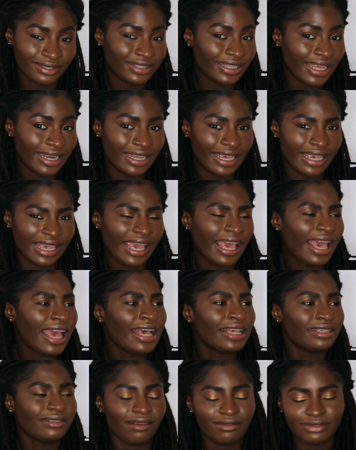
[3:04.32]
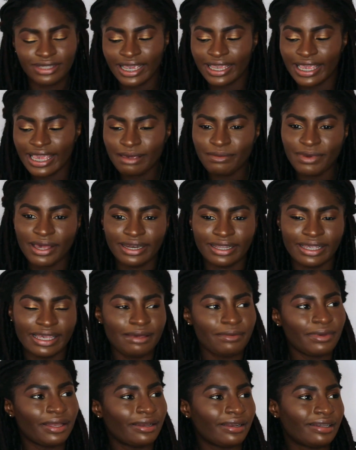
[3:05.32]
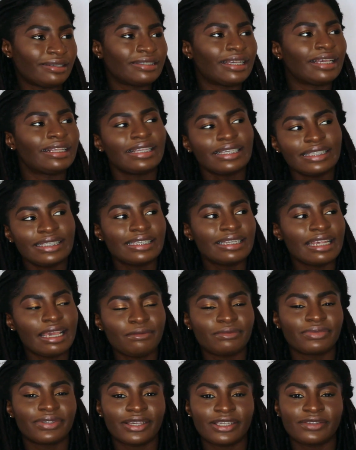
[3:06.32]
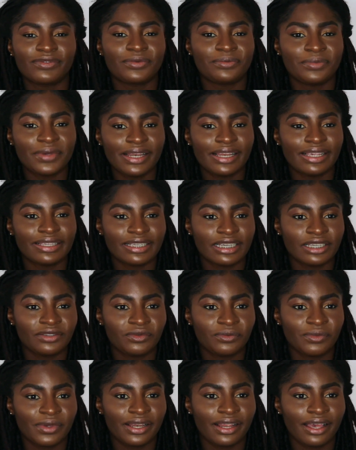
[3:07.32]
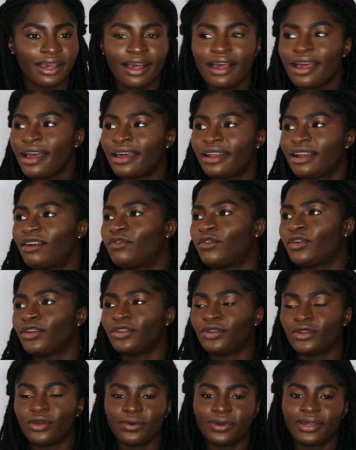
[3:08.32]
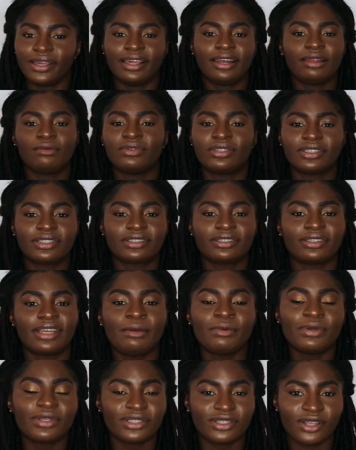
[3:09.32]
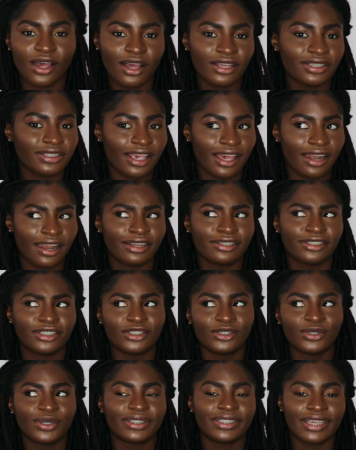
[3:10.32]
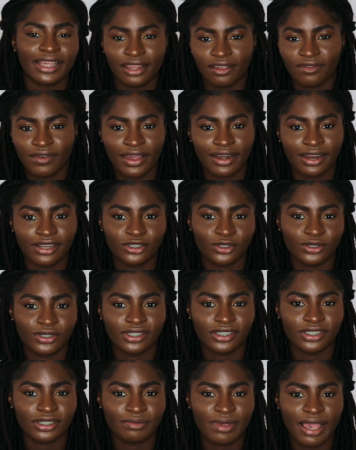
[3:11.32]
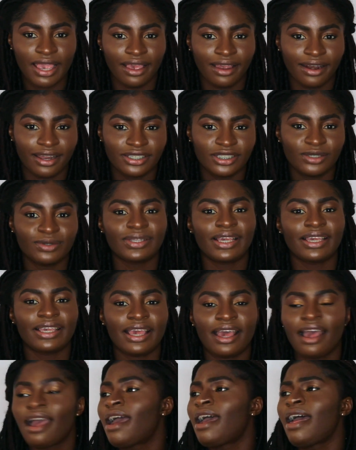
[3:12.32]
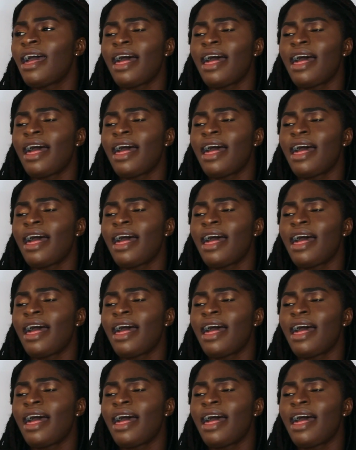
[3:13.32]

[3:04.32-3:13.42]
was studying. So I was like emailing, and I was like, this name sounds familiar. And I thought, you know what, let me just ask her, like, did you attend the financial decision making class? She was like, yeah.